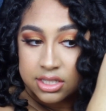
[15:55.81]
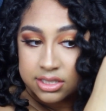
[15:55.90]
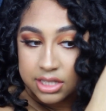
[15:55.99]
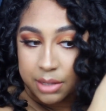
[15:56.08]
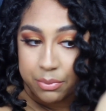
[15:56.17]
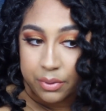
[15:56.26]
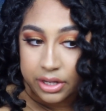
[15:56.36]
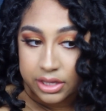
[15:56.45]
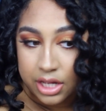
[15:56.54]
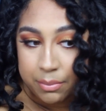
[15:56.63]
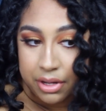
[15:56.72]

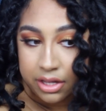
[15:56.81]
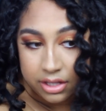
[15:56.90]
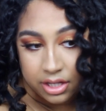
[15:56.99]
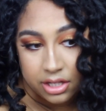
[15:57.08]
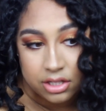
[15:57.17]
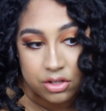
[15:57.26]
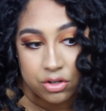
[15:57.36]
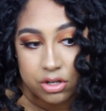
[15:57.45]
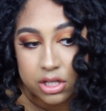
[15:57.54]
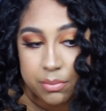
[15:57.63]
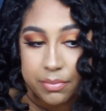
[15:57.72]
separate them, and then
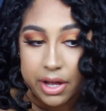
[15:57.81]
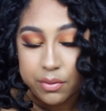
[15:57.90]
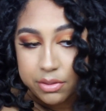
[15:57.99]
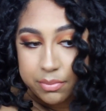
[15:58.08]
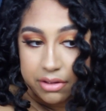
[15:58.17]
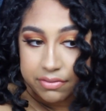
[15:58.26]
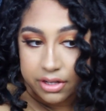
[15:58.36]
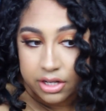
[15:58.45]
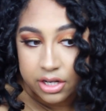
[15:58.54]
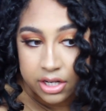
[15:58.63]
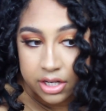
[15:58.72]
curl them back with my
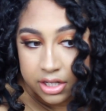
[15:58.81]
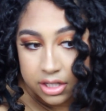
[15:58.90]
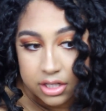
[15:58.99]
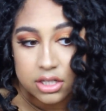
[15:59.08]
finger.